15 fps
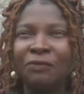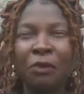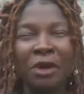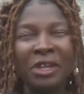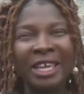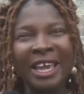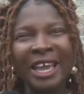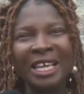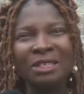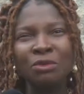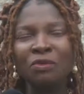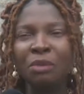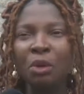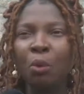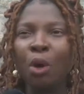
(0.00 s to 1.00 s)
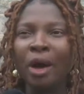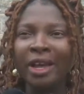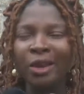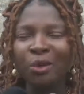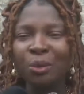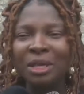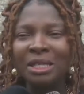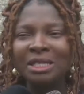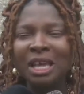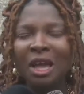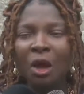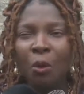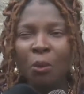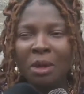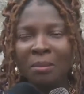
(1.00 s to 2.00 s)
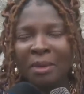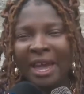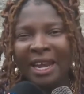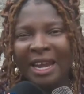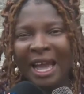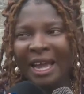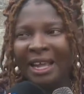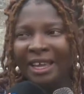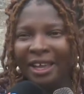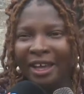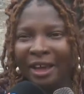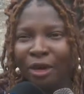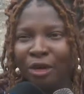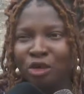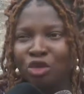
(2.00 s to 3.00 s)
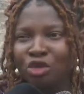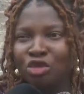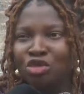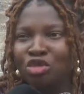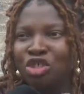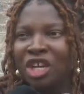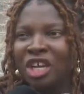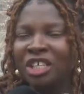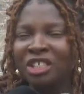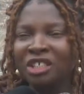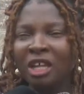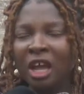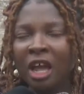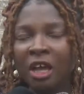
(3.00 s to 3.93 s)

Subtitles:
For years we've been working with women and girls to change,